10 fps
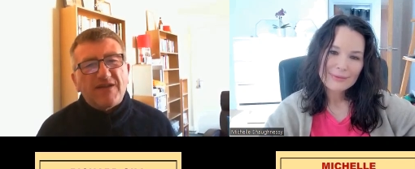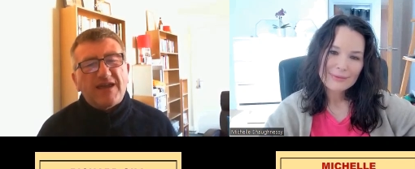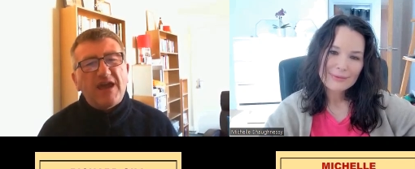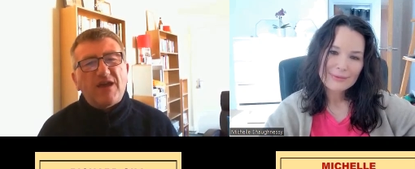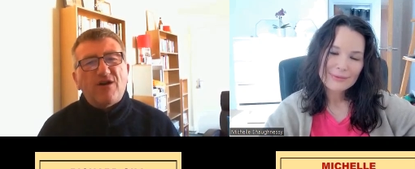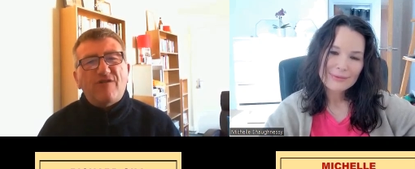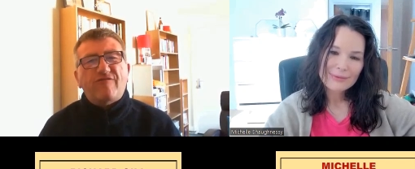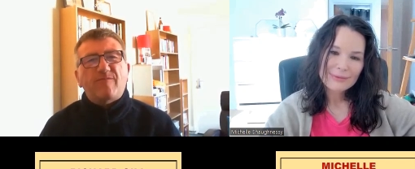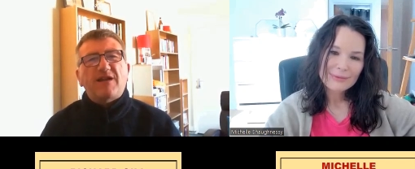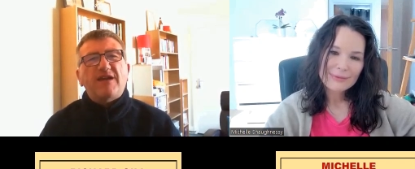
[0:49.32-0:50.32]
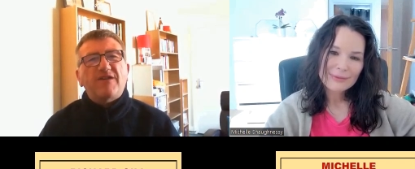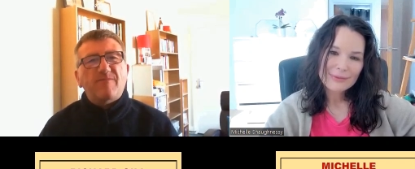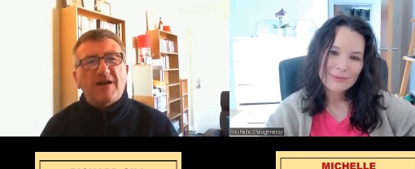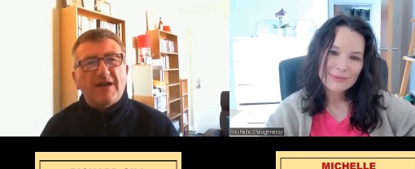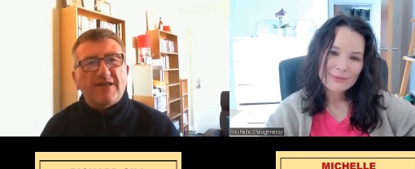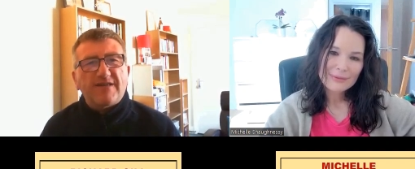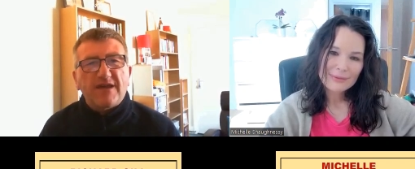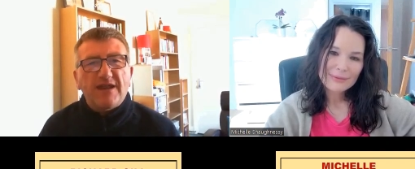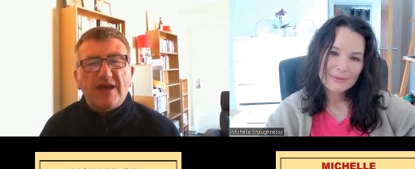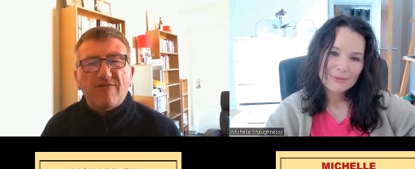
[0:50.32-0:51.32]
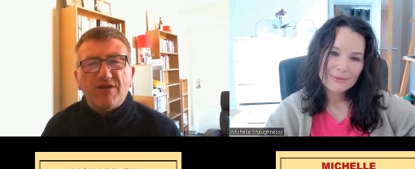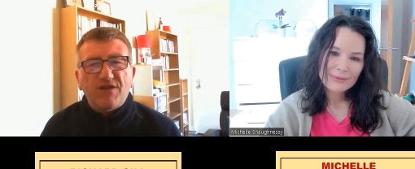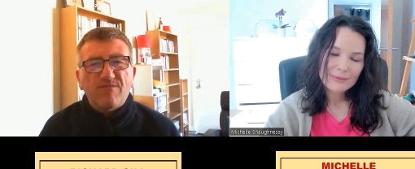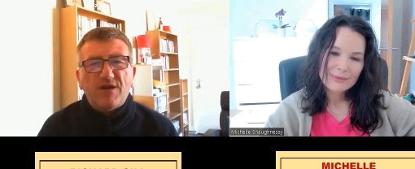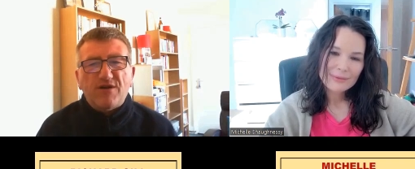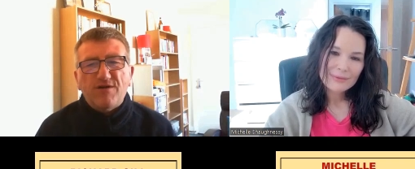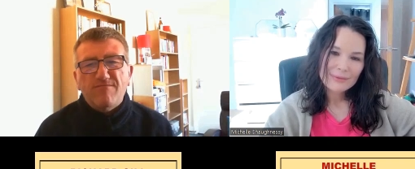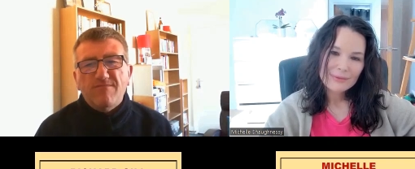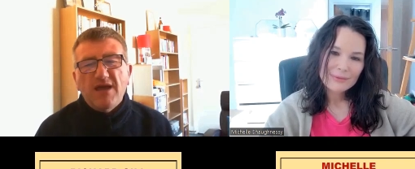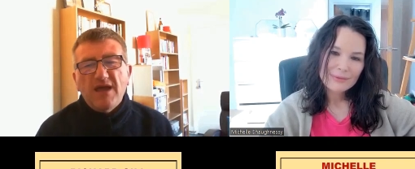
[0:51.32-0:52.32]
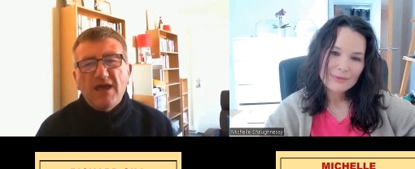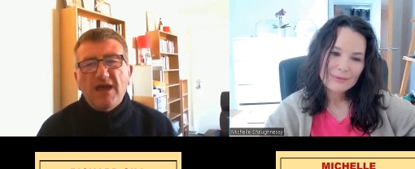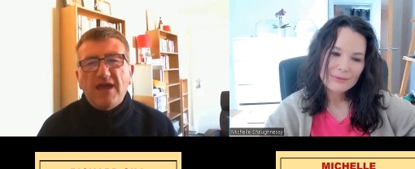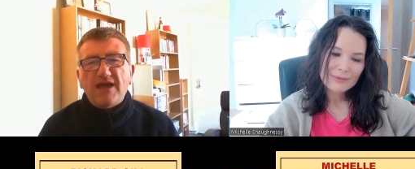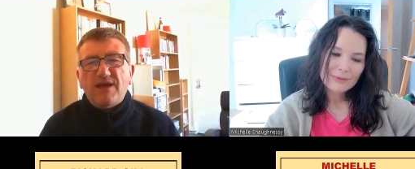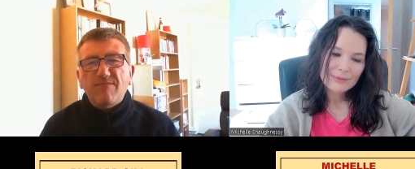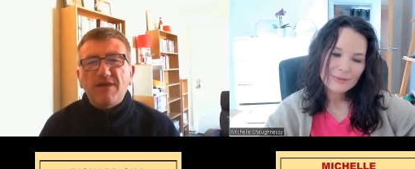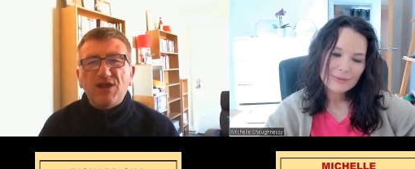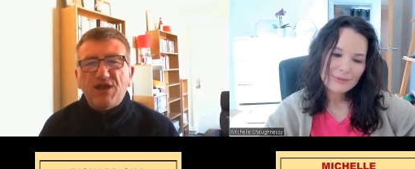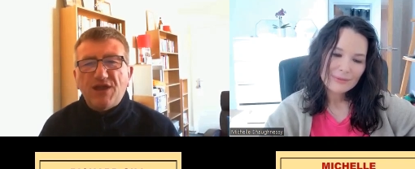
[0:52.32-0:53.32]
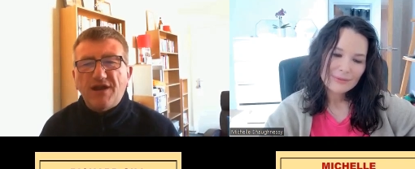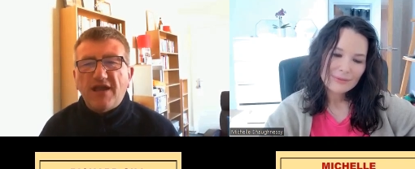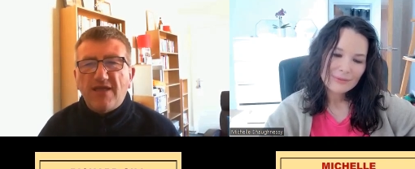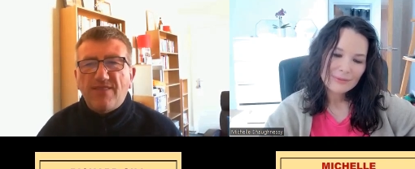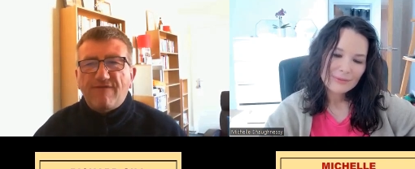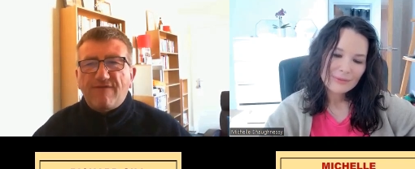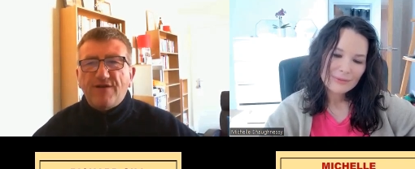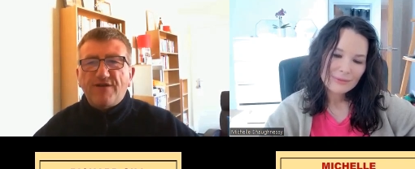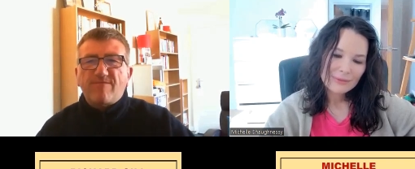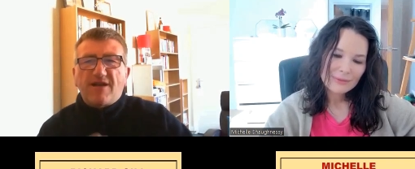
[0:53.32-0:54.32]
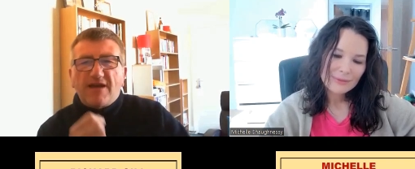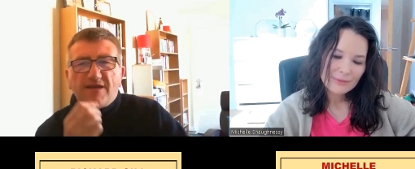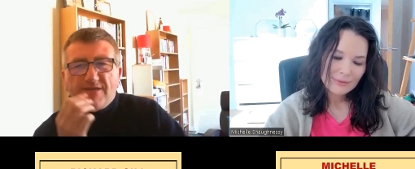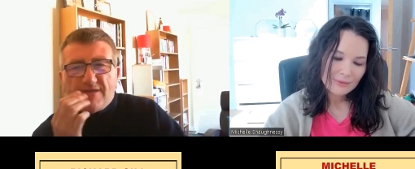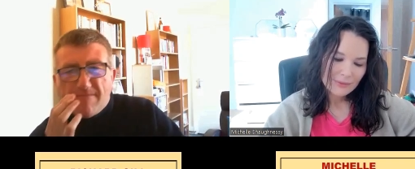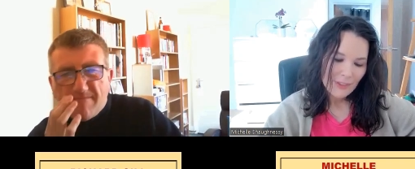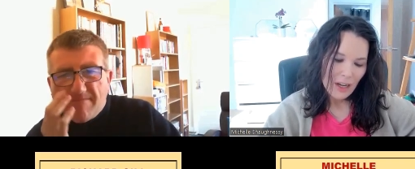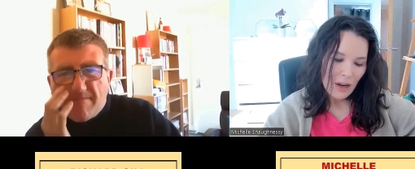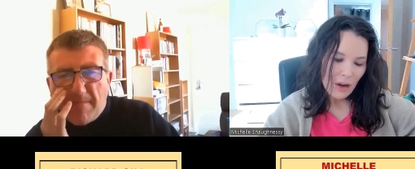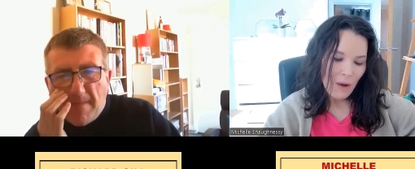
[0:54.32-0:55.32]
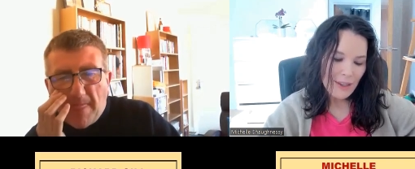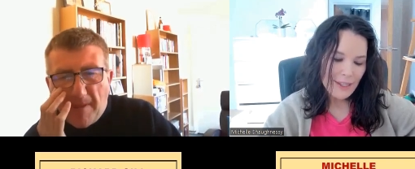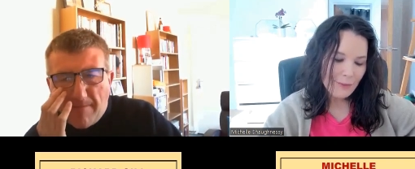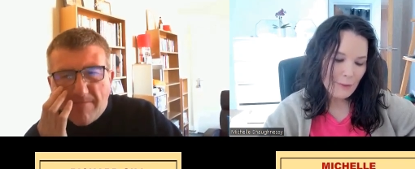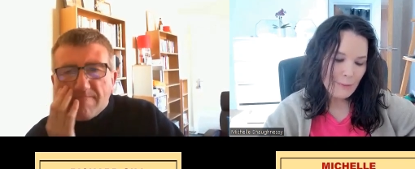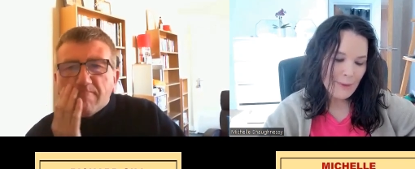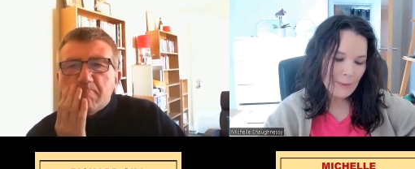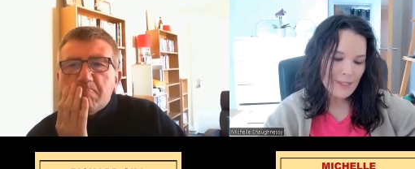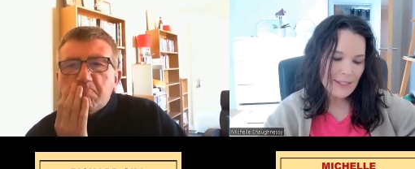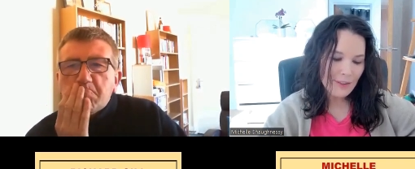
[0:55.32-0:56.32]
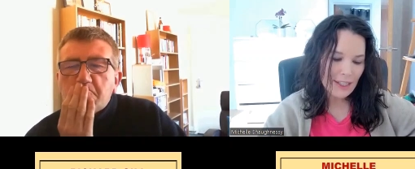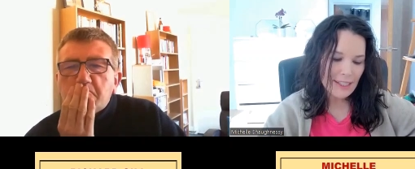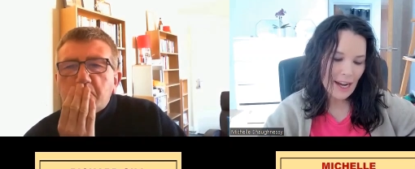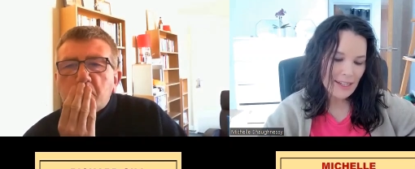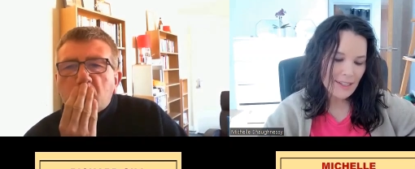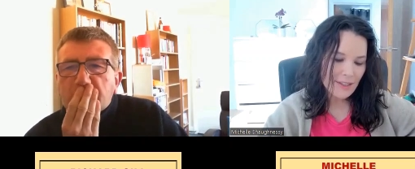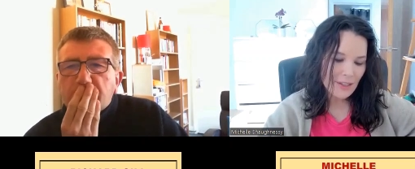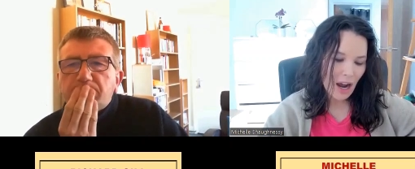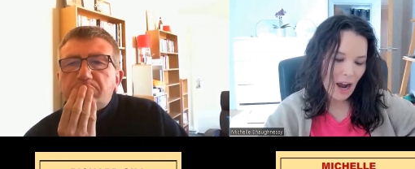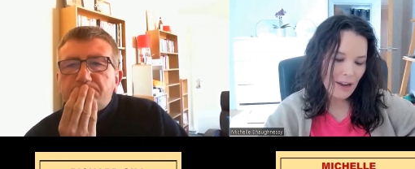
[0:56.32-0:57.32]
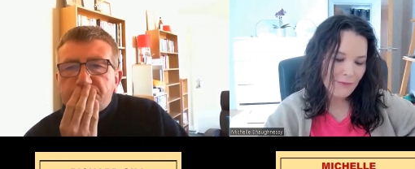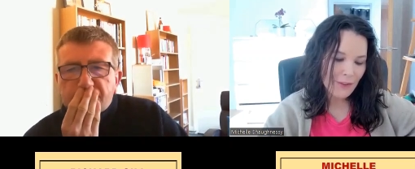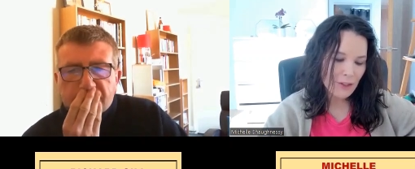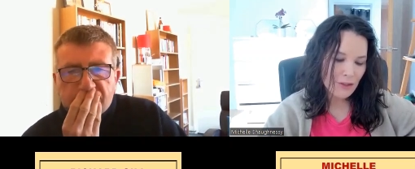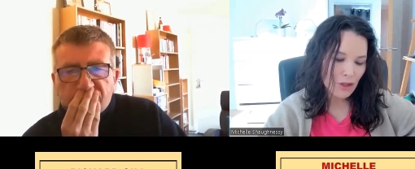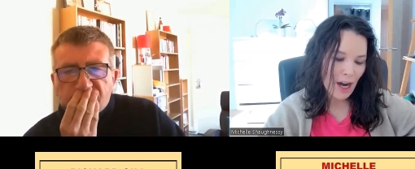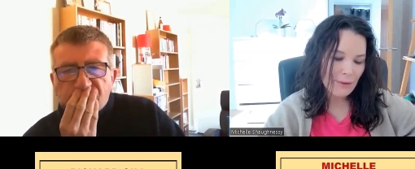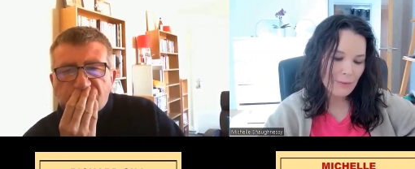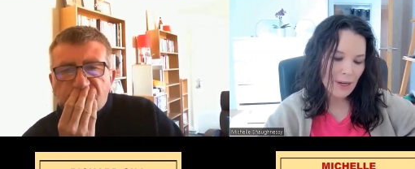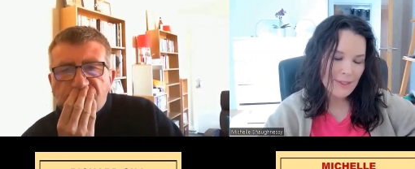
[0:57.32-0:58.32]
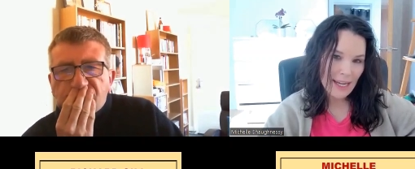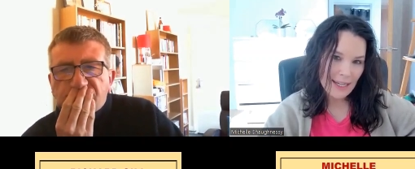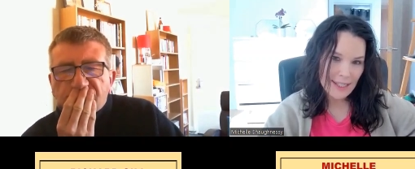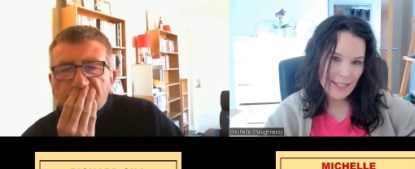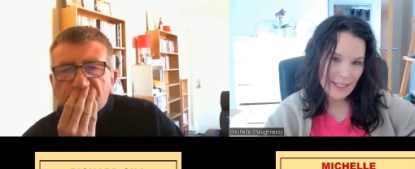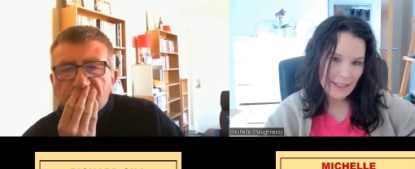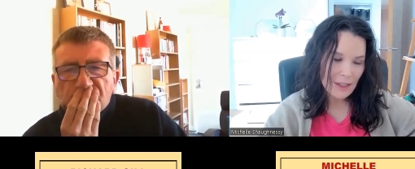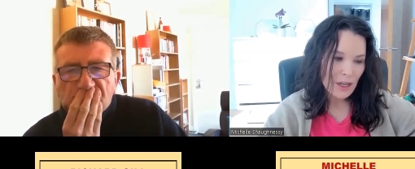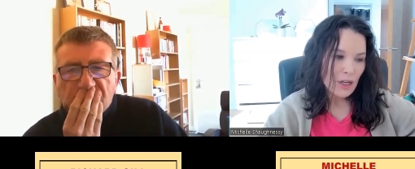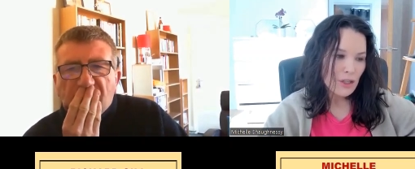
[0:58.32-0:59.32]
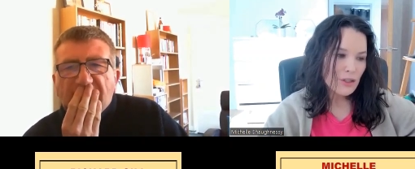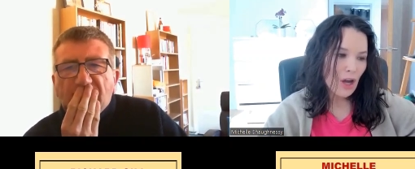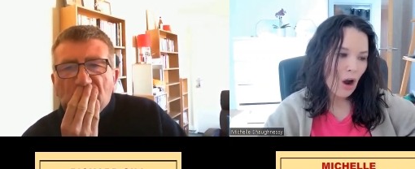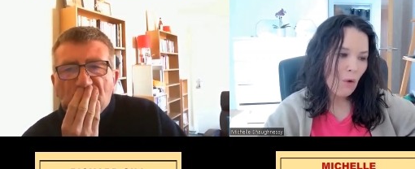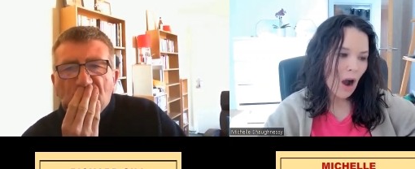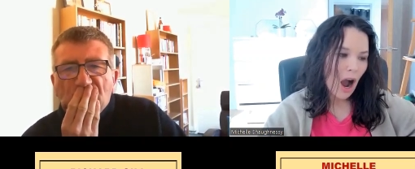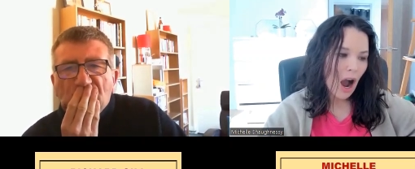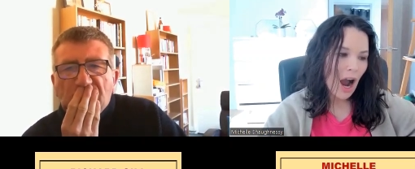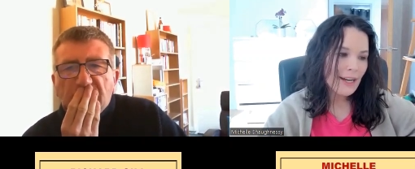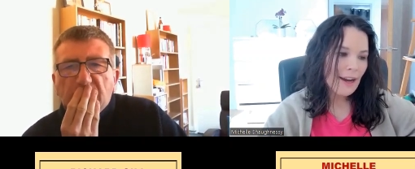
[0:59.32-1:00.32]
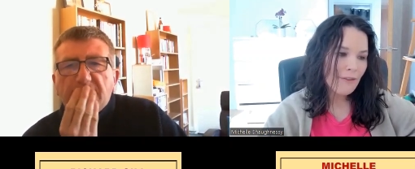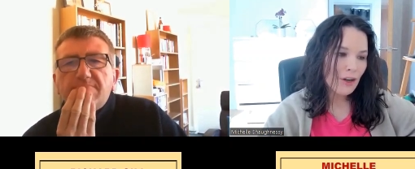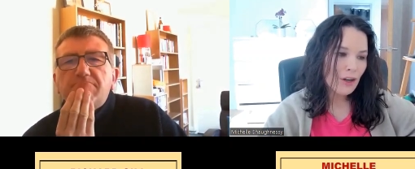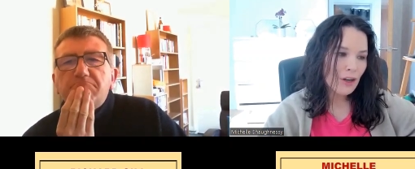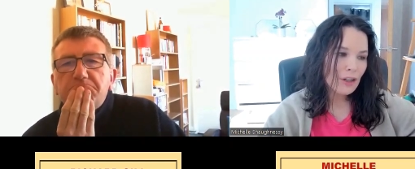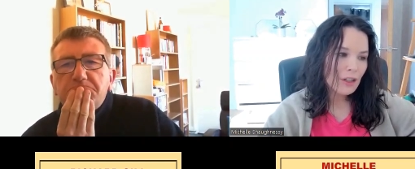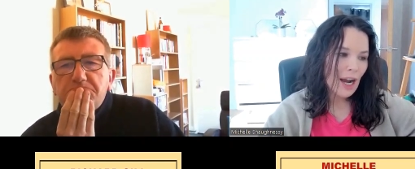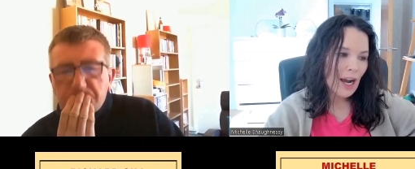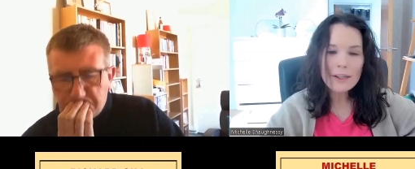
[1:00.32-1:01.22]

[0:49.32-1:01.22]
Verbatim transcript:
Speaker 1: to kick off, please, by asking how did you become a comedian in the first place?
Speaker 2: Well, I think for me it was different because I I first tried it when I was 18. Right. So I never I